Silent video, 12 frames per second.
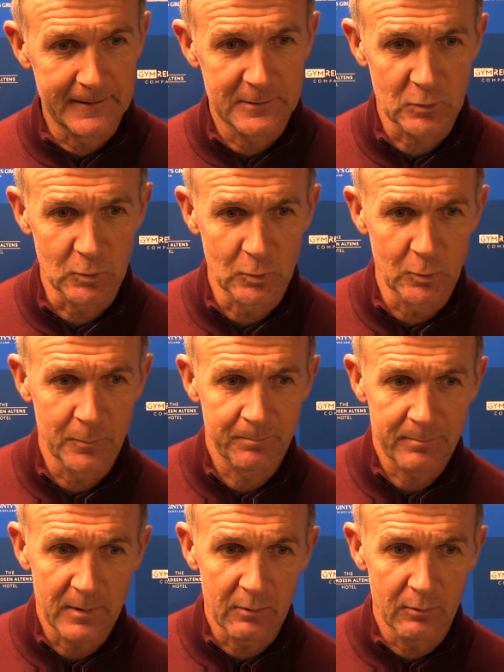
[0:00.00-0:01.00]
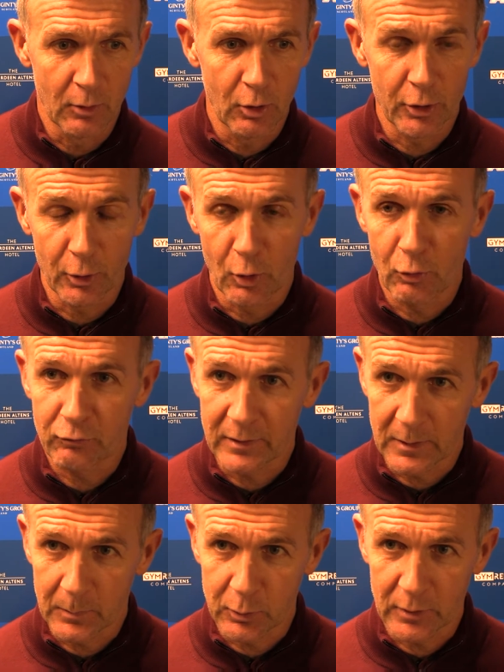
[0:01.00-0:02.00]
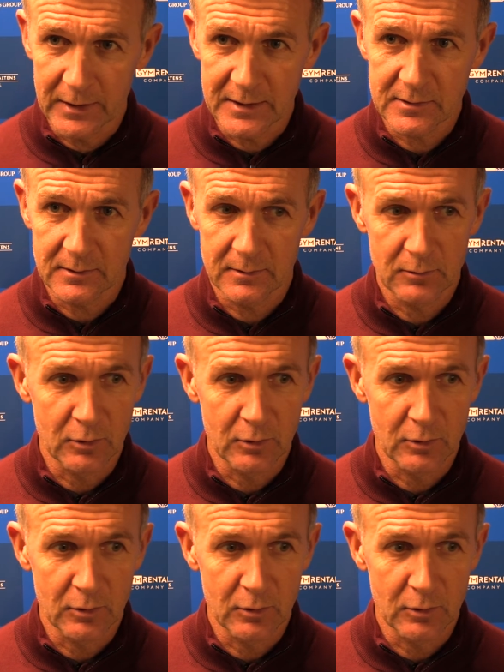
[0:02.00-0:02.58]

So all in all, really pleased.